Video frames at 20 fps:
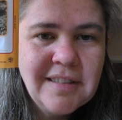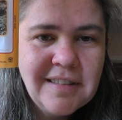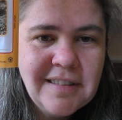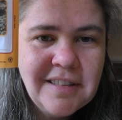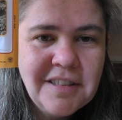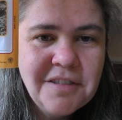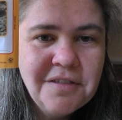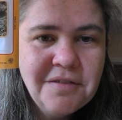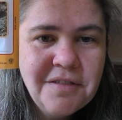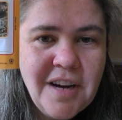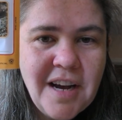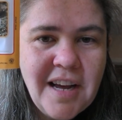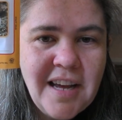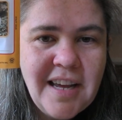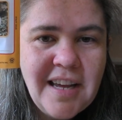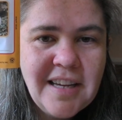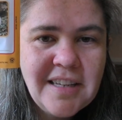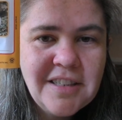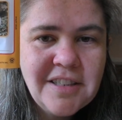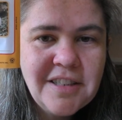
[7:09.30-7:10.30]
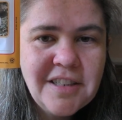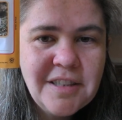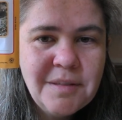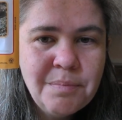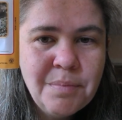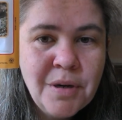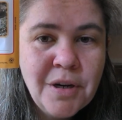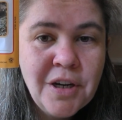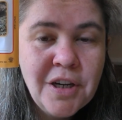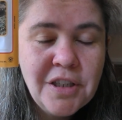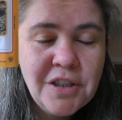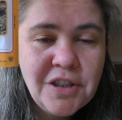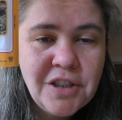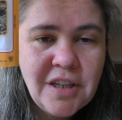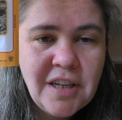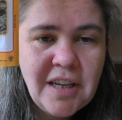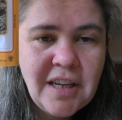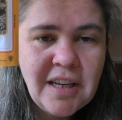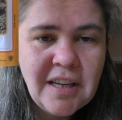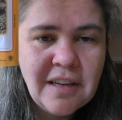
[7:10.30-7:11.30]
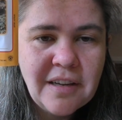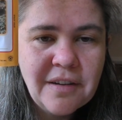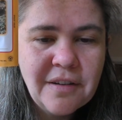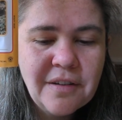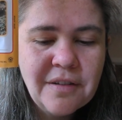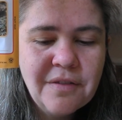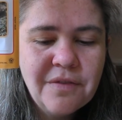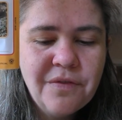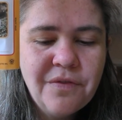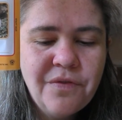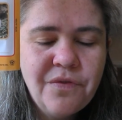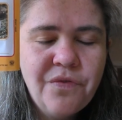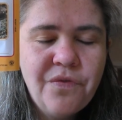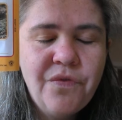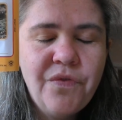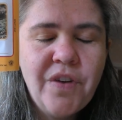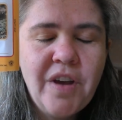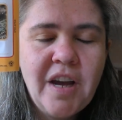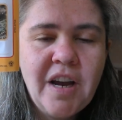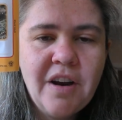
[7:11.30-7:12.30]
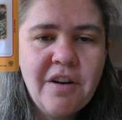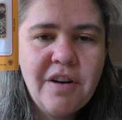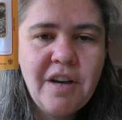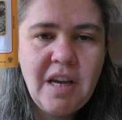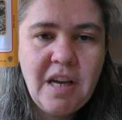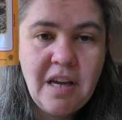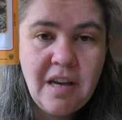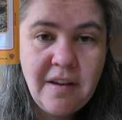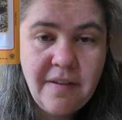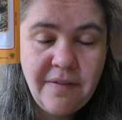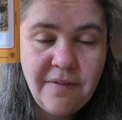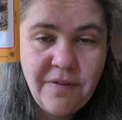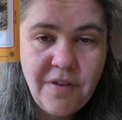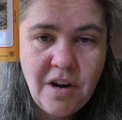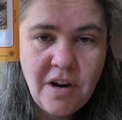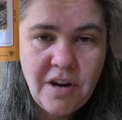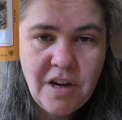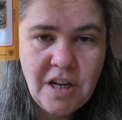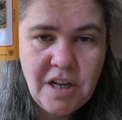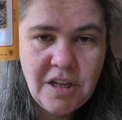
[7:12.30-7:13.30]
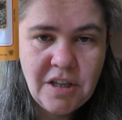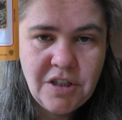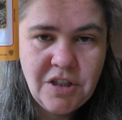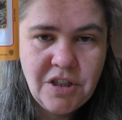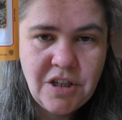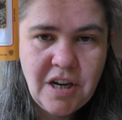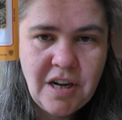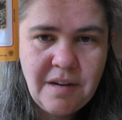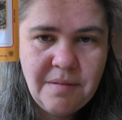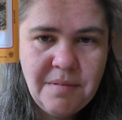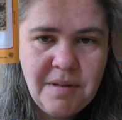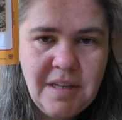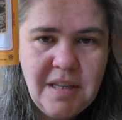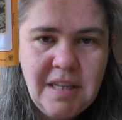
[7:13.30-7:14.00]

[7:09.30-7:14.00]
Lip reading: You're right, she's pushing. Very, very good job.